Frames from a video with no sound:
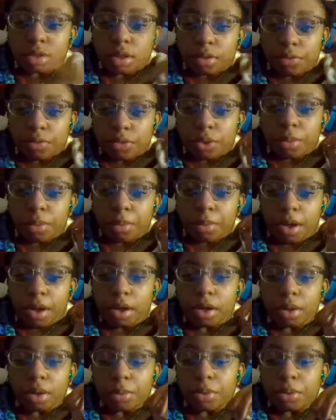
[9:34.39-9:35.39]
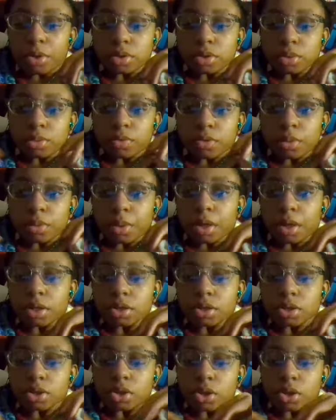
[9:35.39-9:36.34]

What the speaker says: and if you're mad at a person with depression,